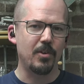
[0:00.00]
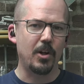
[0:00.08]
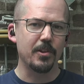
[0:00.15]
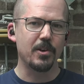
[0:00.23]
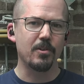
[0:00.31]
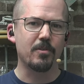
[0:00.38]
all
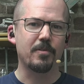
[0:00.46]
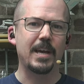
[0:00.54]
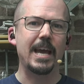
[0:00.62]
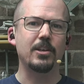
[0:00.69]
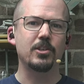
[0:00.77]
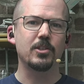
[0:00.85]
the
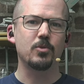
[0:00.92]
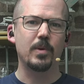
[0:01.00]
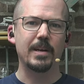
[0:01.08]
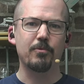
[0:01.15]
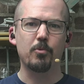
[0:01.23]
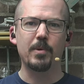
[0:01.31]
notifications
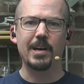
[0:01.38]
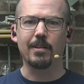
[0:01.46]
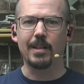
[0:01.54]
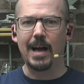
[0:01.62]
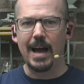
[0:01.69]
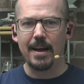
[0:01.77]
whenever we are
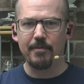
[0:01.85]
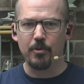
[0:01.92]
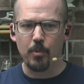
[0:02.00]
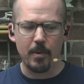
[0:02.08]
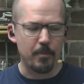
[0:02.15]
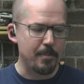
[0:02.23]
live or
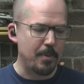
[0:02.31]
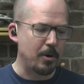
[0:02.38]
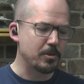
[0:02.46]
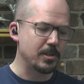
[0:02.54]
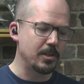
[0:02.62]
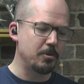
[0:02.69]
when we
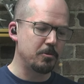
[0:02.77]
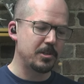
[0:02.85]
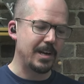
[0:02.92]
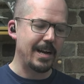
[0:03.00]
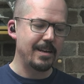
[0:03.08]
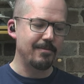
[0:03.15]
post new
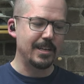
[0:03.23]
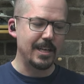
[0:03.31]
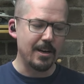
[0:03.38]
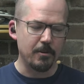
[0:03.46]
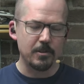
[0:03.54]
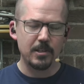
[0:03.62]
shiny
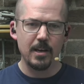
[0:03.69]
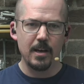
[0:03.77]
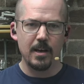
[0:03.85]
videos.